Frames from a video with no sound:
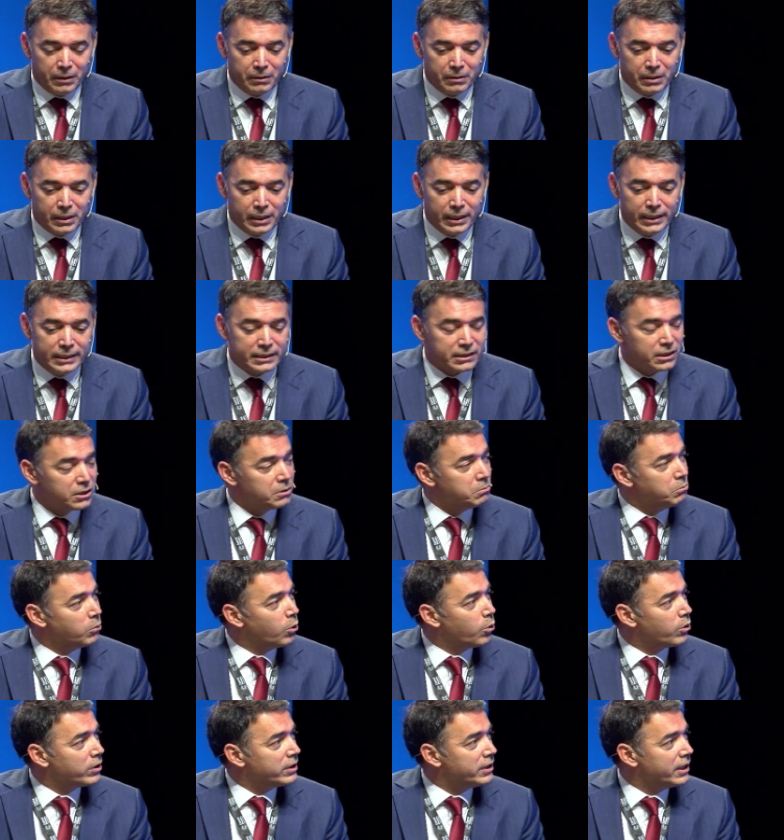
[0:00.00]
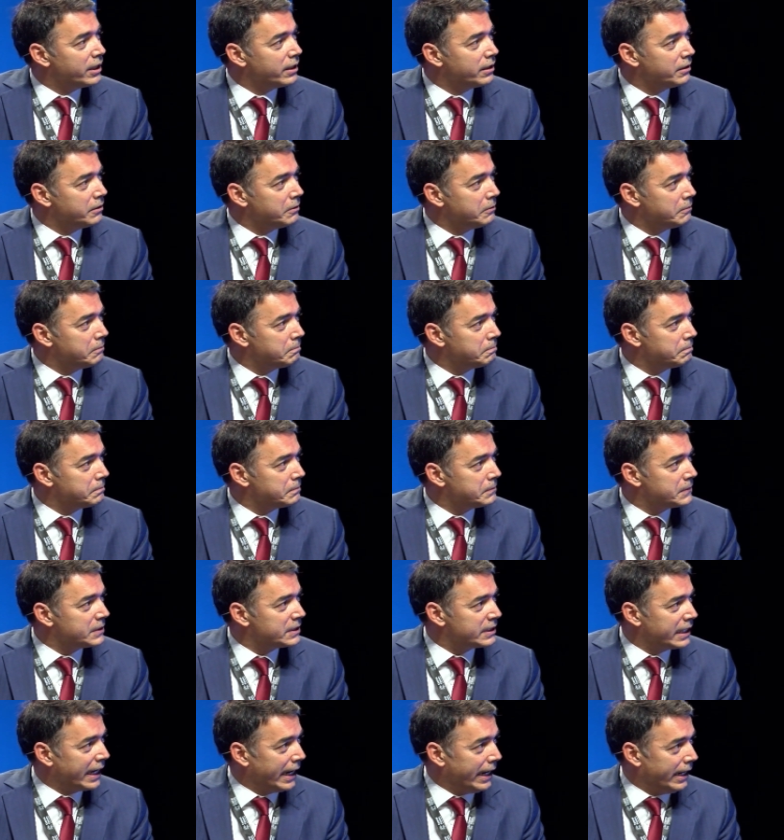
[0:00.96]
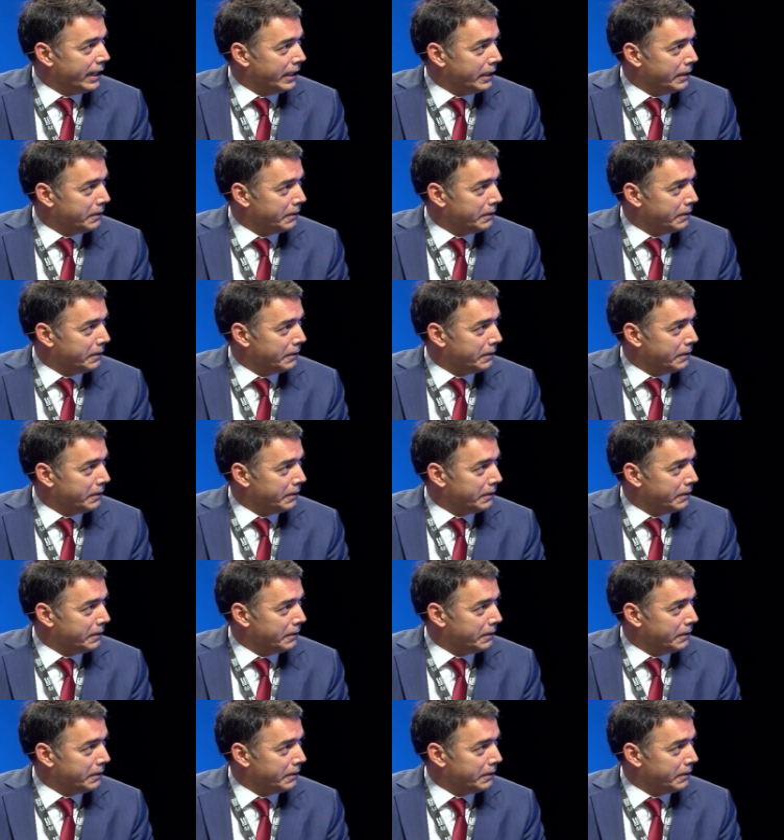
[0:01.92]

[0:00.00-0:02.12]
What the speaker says: listen more than say.